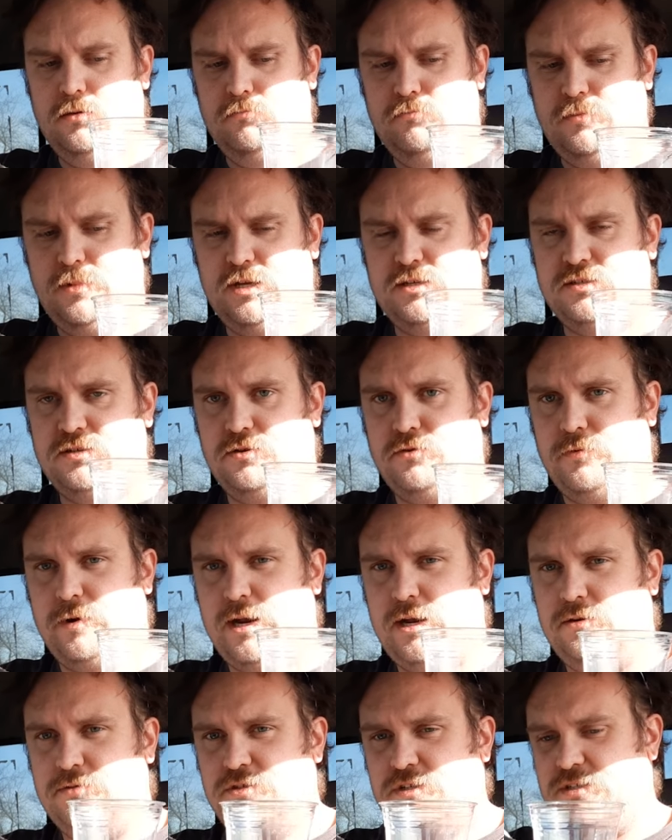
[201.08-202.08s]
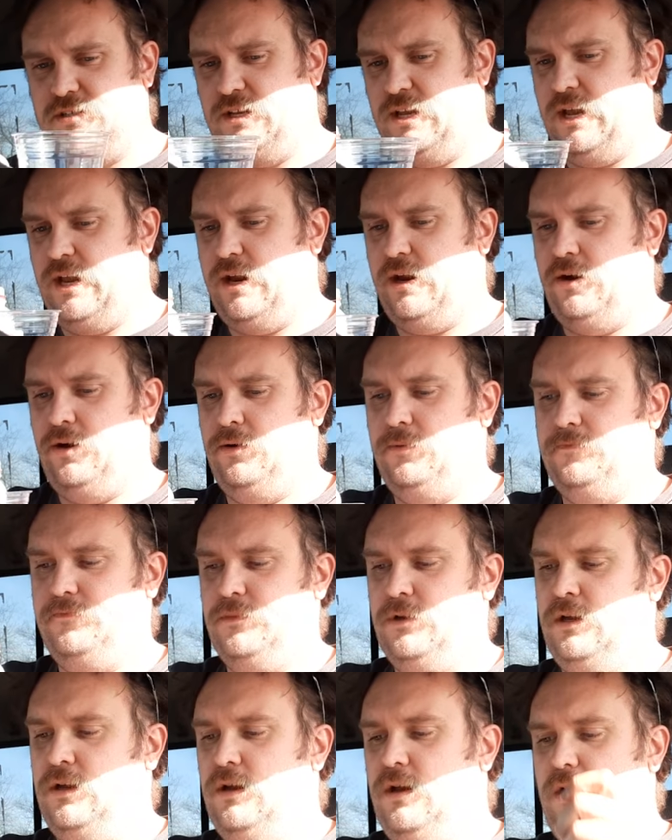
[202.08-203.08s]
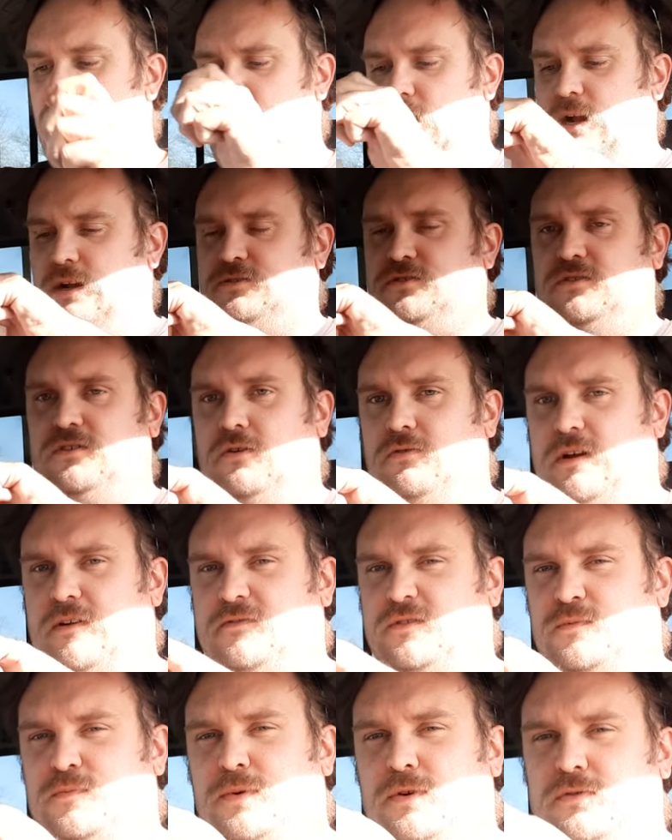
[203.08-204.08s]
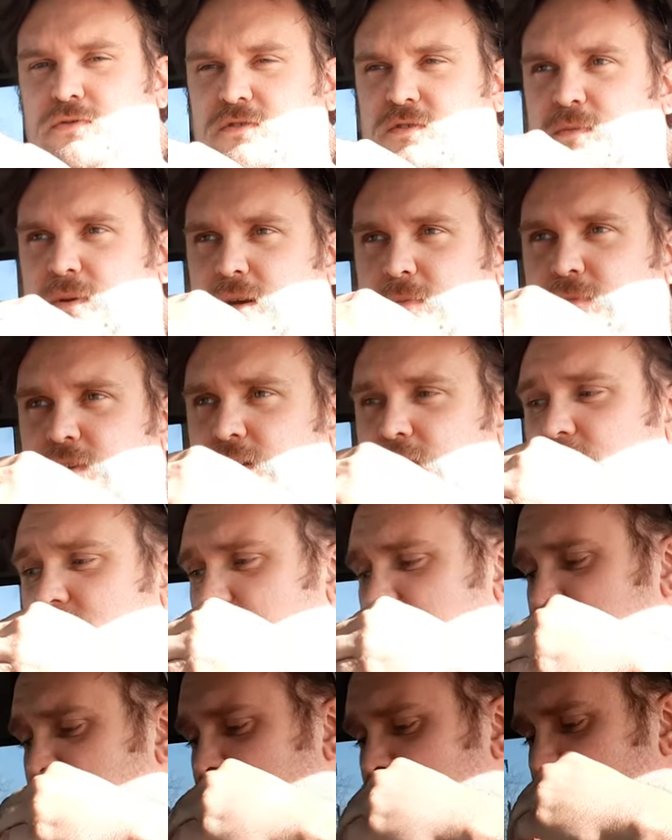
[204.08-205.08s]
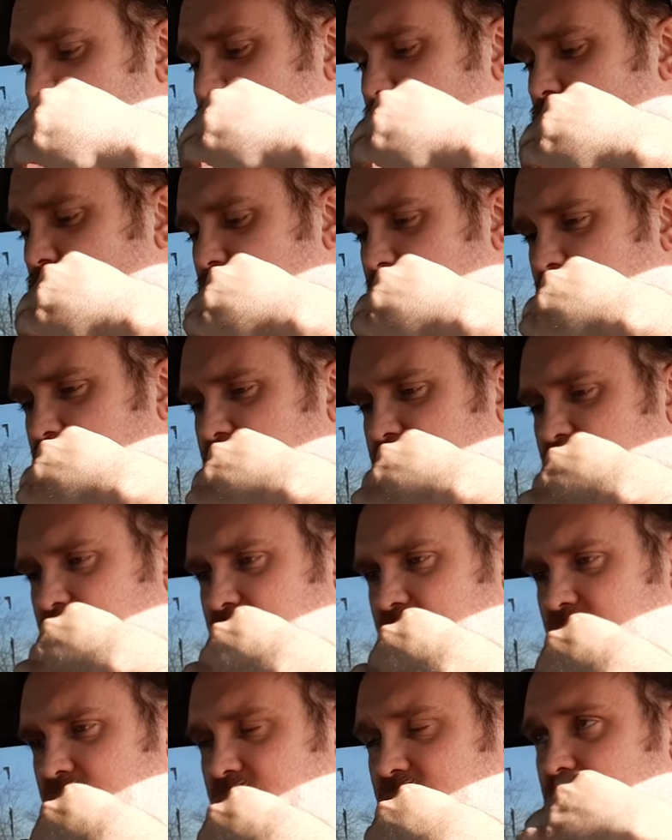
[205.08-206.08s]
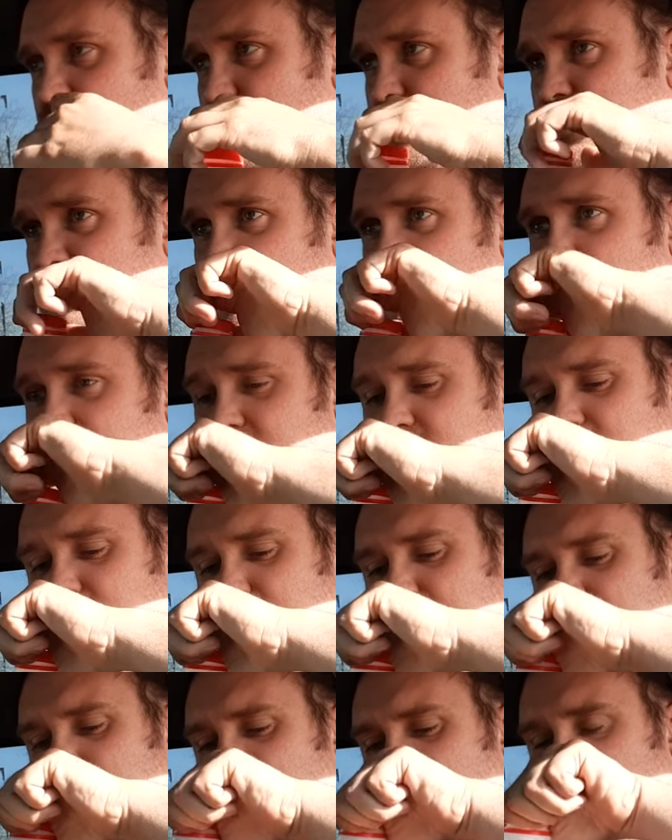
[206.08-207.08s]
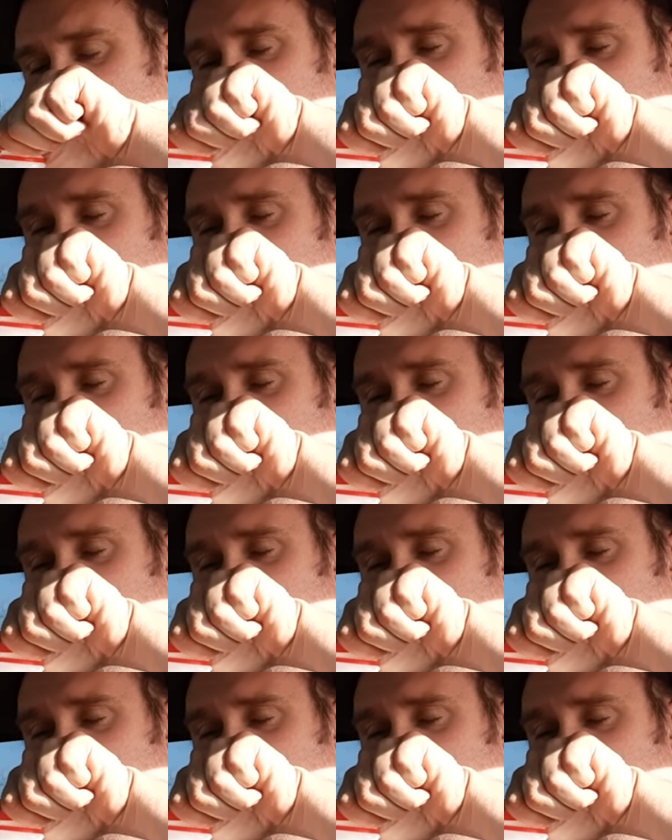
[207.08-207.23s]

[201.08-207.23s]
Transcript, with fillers: Mix it around just a hair. I also don't have spoons, but I'm gonna use the God-given thing that was given to me, which